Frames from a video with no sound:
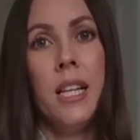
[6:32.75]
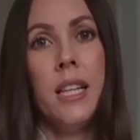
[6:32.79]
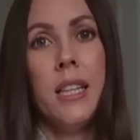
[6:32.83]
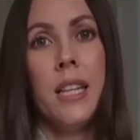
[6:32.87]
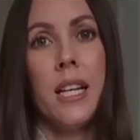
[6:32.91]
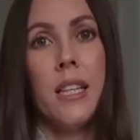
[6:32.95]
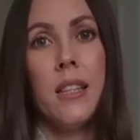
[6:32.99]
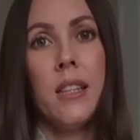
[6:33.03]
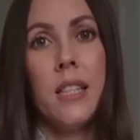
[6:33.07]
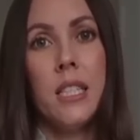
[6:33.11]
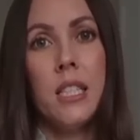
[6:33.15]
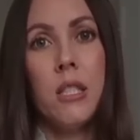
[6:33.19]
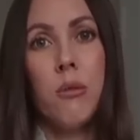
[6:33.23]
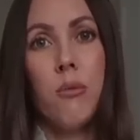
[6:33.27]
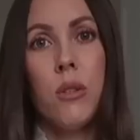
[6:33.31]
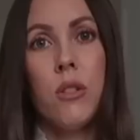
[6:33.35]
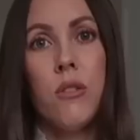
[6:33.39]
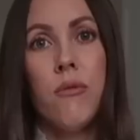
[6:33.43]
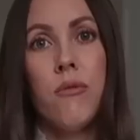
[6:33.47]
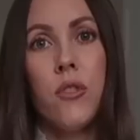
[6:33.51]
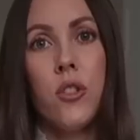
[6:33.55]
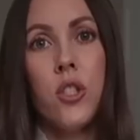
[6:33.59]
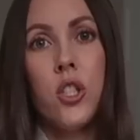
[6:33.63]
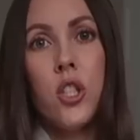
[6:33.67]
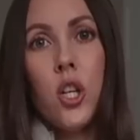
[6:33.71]
Like this would
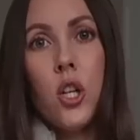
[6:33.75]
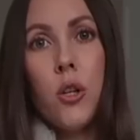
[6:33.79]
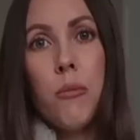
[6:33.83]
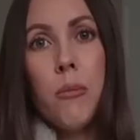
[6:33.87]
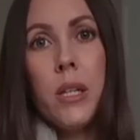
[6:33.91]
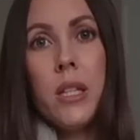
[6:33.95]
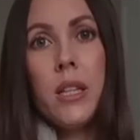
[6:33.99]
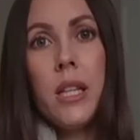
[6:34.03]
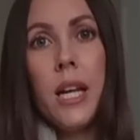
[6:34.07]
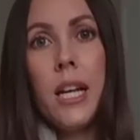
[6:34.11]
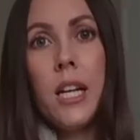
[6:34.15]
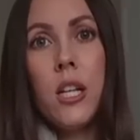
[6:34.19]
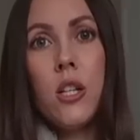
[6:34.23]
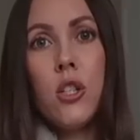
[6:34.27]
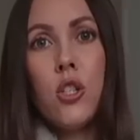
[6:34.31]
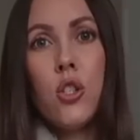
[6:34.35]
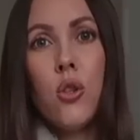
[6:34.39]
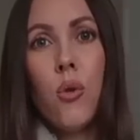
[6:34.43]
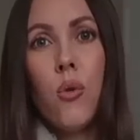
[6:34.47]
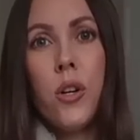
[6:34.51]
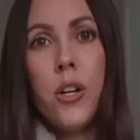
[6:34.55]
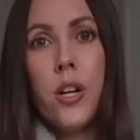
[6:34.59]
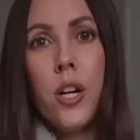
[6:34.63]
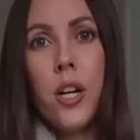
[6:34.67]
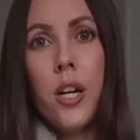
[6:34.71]
for sure be like
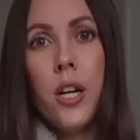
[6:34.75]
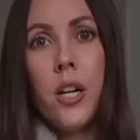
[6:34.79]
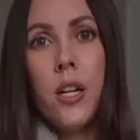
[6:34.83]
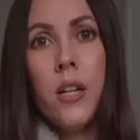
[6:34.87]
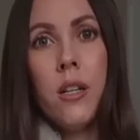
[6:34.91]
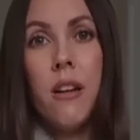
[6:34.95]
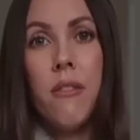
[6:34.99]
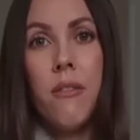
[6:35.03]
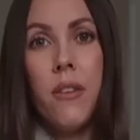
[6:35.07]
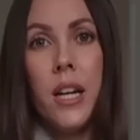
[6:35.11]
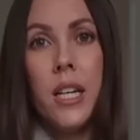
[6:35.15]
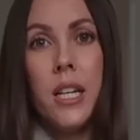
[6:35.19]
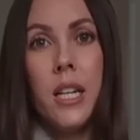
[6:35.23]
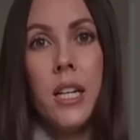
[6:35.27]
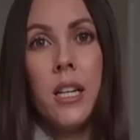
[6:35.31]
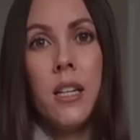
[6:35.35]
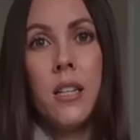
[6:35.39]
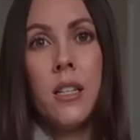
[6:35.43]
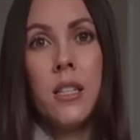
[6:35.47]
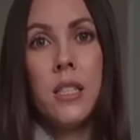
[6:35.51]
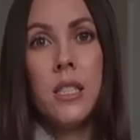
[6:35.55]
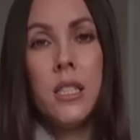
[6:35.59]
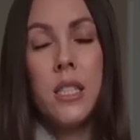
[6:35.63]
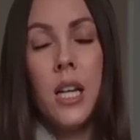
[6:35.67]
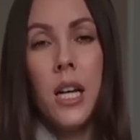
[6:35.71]
shorter if I
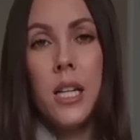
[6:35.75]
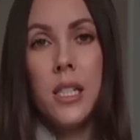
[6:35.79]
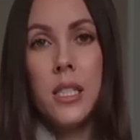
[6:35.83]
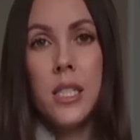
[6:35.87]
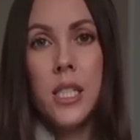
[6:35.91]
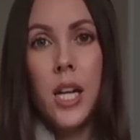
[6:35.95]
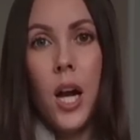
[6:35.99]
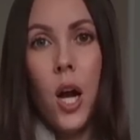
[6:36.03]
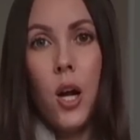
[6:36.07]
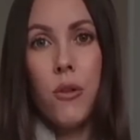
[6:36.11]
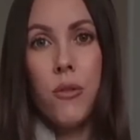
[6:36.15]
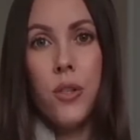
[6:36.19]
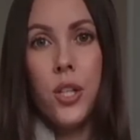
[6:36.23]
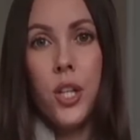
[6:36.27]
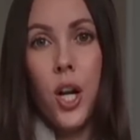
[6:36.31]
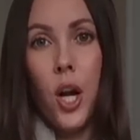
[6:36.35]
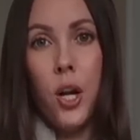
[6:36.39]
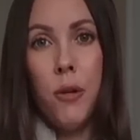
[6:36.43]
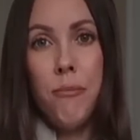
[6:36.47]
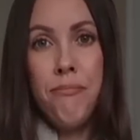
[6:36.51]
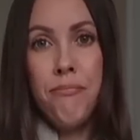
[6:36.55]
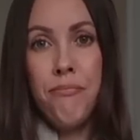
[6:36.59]
size down, you know.